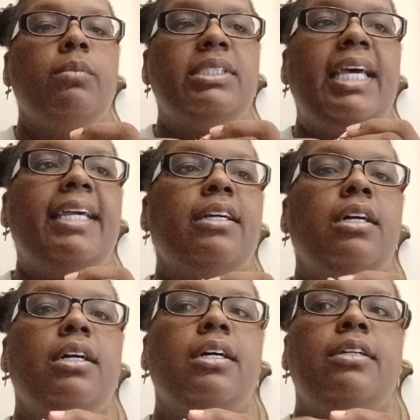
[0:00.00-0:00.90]
take
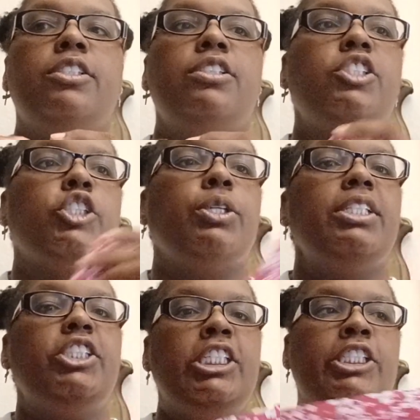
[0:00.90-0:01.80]
a
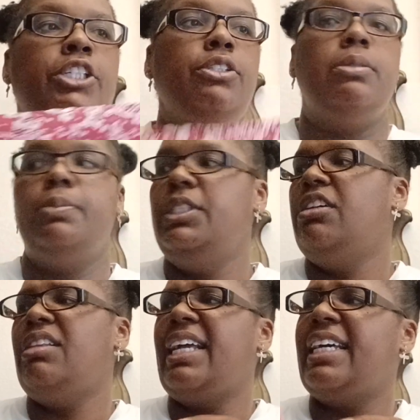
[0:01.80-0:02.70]
scrunchie tube, you
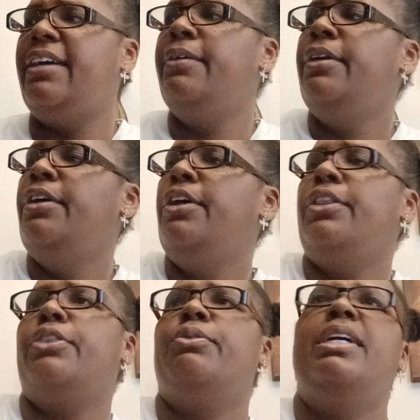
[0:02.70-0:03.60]
know, like a
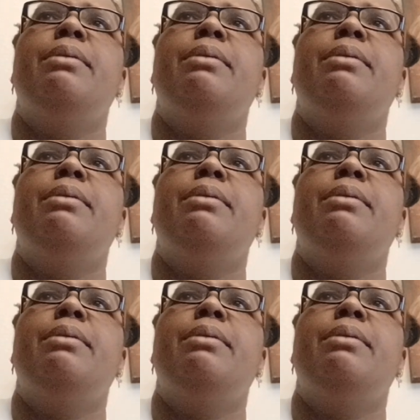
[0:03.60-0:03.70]
3